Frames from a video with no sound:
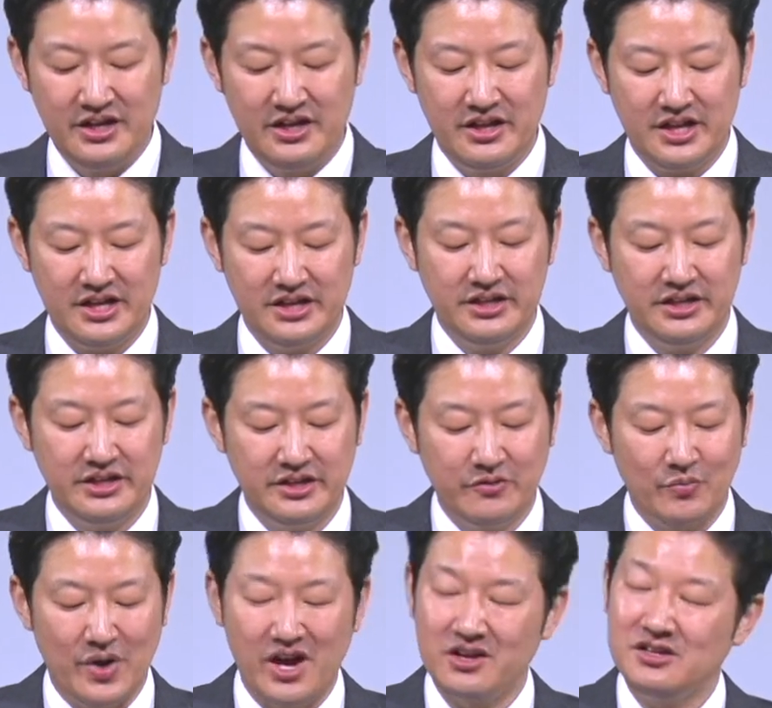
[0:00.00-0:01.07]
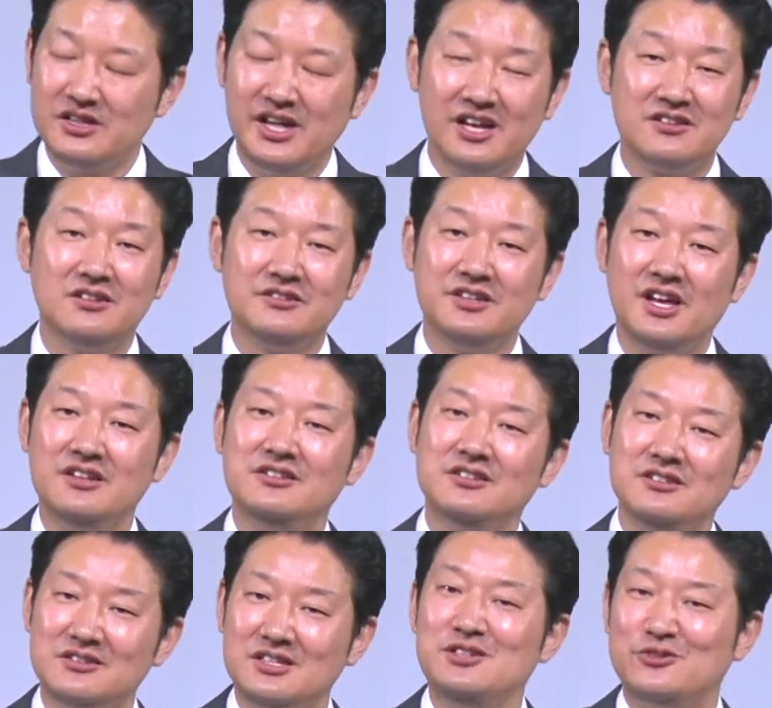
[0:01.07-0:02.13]
Like, bodily exercise
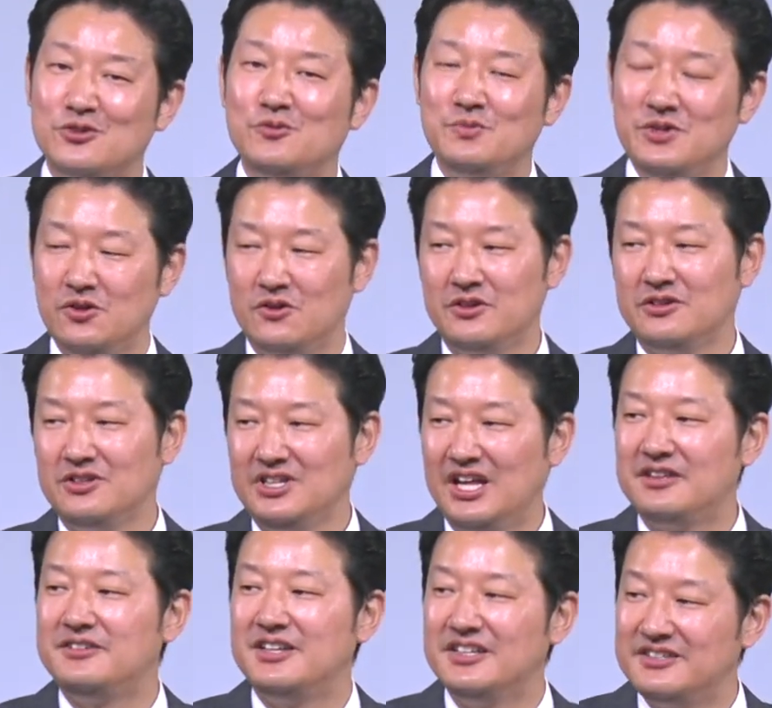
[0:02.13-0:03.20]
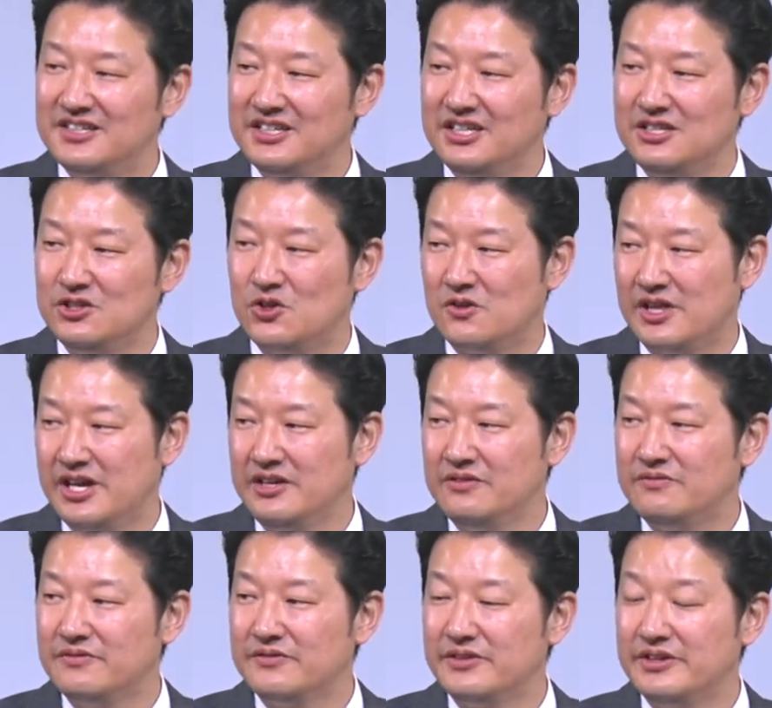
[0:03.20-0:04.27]
needs to be your necessity in your life.
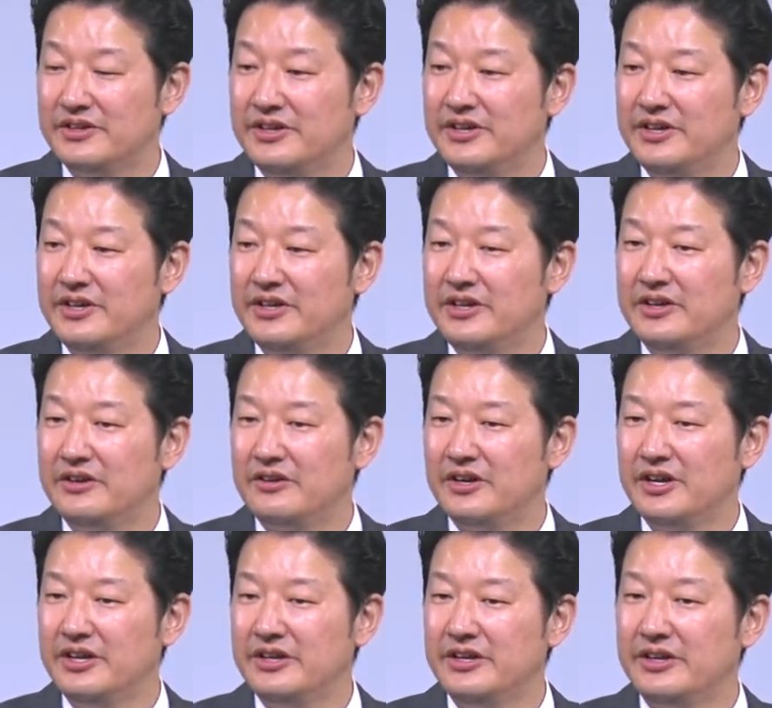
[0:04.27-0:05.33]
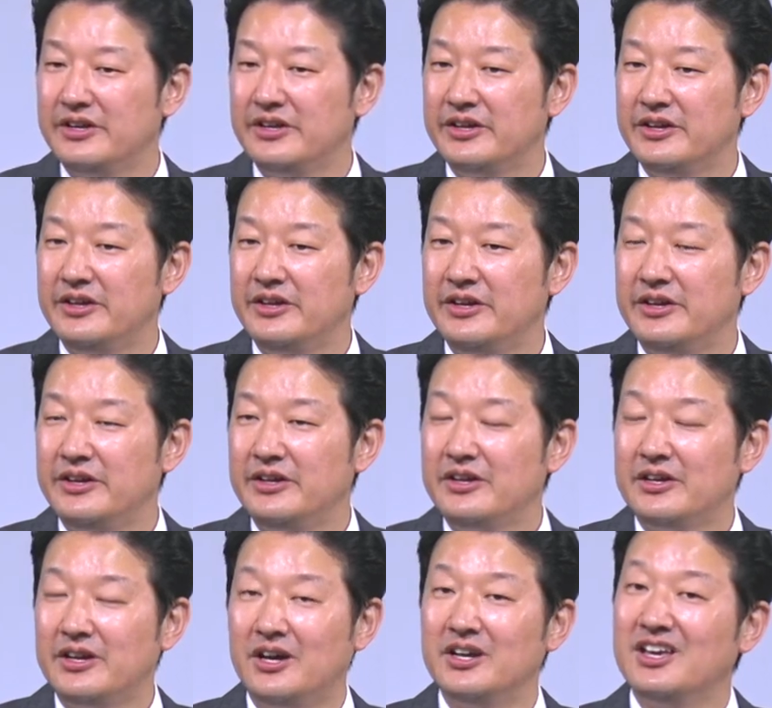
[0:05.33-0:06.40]
Right?
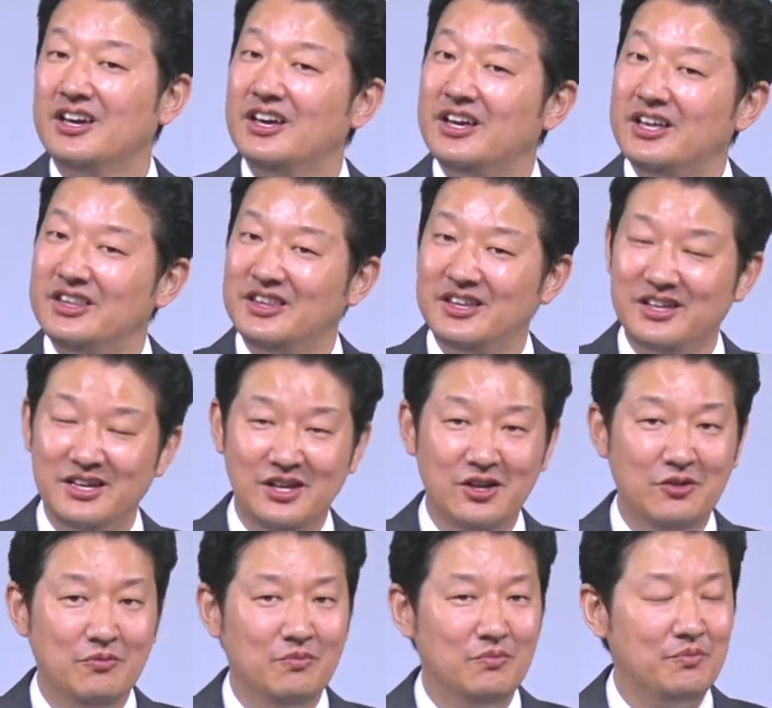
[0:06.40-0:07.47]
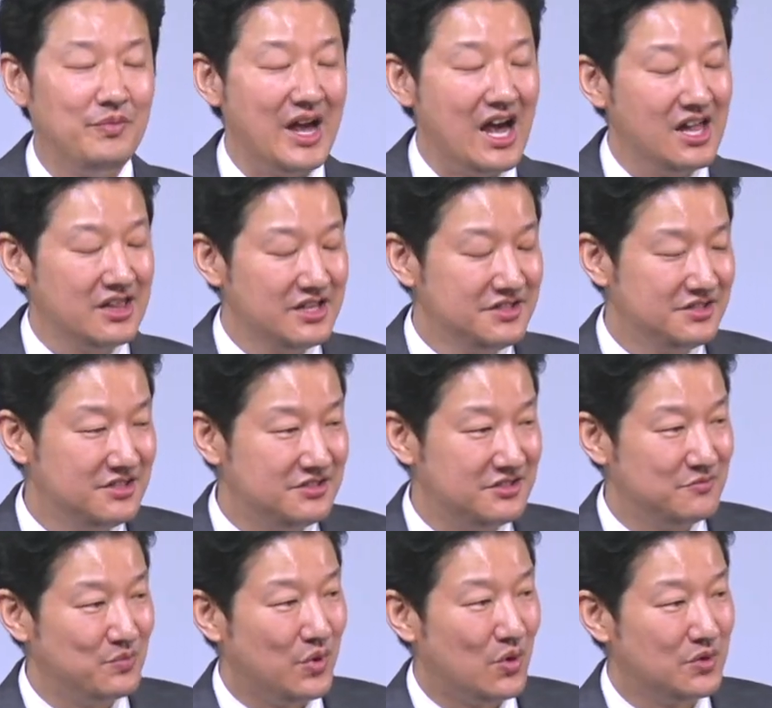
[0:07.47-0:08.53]
Again, balance is
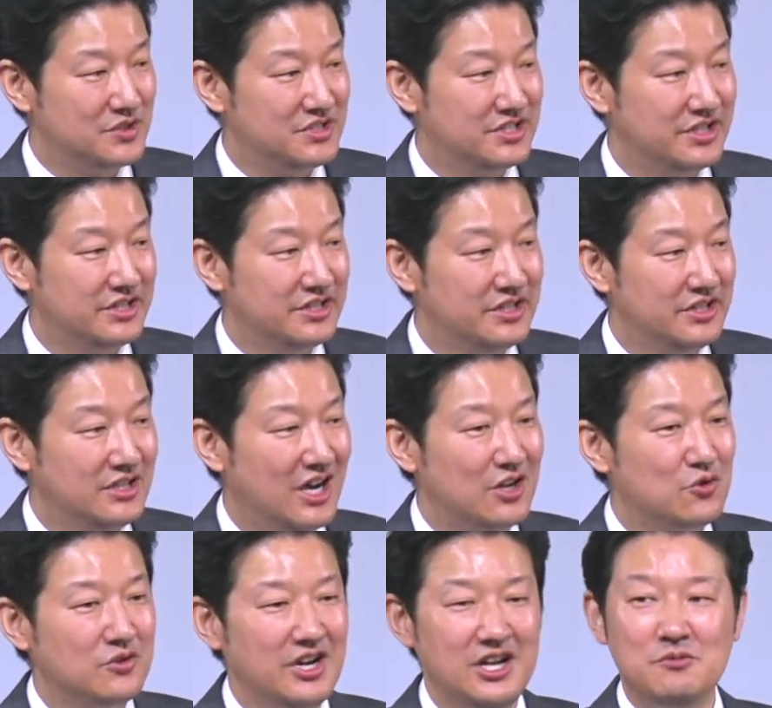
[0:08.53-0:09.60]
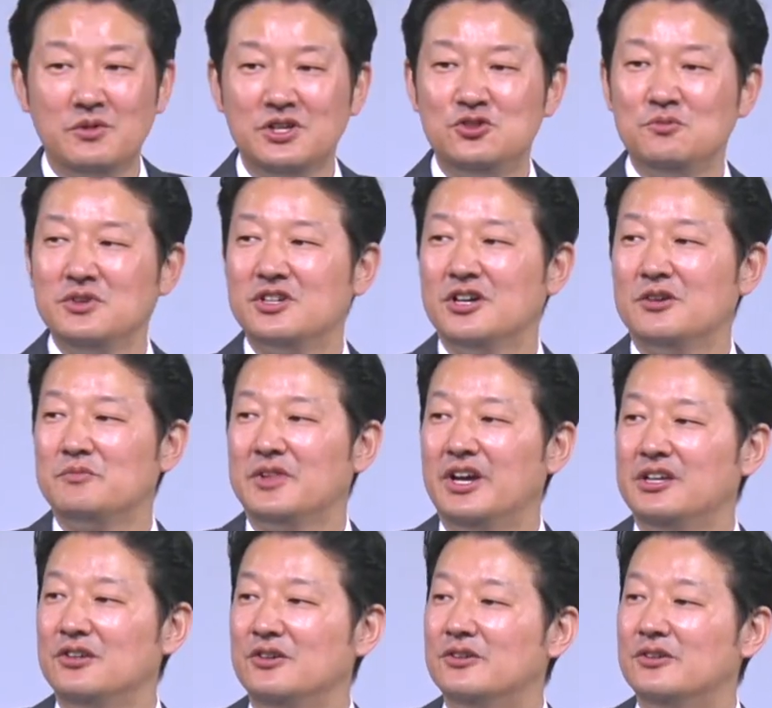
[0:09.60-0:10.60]
important. I don't want anybody to become like,